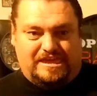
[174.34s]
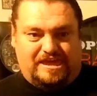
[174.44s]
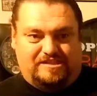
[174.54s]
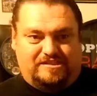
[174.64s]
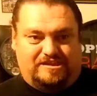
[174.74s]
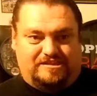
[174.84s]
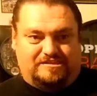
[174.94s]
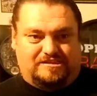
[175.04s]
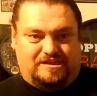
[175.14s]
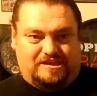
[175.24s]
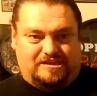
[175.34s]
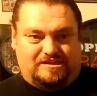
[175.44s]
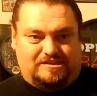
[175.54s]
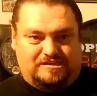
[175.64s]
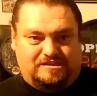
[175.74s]
And then
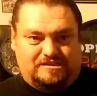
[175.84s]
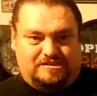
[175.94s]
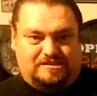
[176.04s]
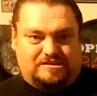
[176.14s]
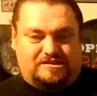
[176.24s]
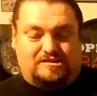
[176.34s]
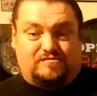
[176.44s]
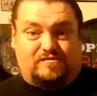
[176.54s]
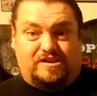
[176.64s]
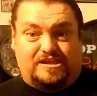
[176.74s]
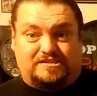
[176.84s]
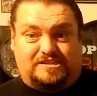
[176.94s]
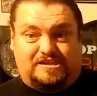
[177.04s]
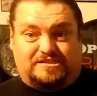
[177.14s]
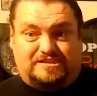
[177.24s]
come to find out
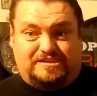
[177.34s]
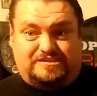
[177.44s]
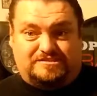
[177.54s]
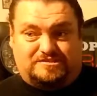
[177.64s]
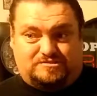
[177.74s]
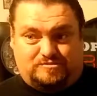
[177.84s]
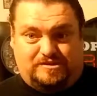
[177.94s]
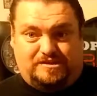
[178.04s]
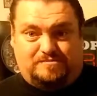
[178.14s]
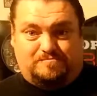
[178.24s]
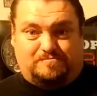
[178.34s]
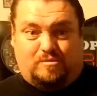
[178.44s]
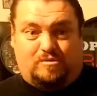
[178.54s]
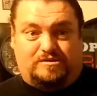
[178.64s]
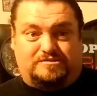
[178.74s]
that these 3
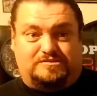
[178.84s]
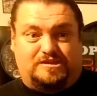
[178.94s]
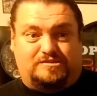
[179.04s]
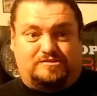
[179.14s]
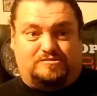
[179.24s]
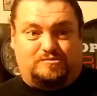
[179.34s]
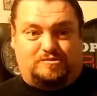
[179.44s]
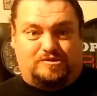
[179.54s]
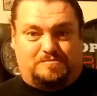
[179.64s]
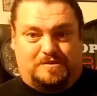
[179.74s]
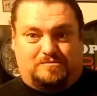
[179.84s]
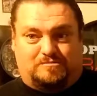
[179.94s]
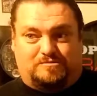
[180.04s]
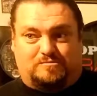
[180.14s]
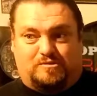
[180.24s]
boys, these 3 young men,
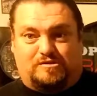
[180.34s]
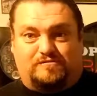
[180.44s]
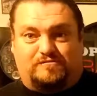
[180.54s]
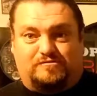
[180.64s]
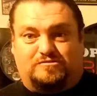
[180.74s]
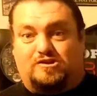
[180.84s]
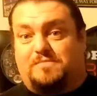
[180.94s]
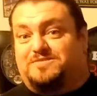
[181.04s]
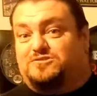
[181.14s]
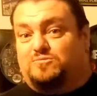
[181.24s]
were working for Thomas